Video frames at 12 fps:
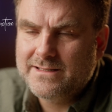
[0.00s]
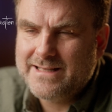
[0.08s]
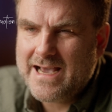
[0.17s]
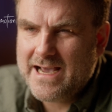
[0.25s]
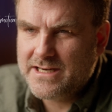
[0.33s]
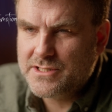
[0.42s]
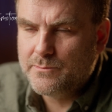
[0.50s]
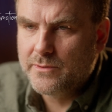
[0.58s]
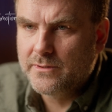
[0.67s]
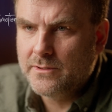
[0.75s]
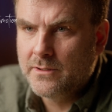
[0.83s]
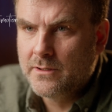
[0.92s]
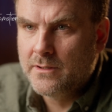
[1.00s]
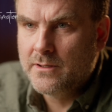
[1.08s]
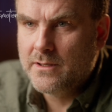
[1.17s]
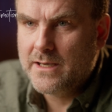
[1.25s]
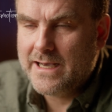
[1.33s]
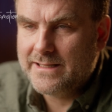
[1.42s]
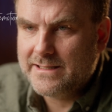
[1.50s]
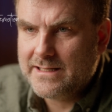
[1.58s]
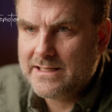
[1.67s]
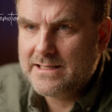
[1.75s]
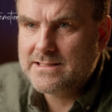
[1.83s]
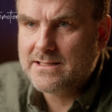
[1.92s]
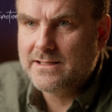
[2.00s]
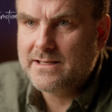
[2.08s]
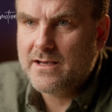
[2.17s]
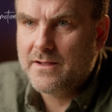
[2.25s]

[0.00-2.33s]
tangible, and easily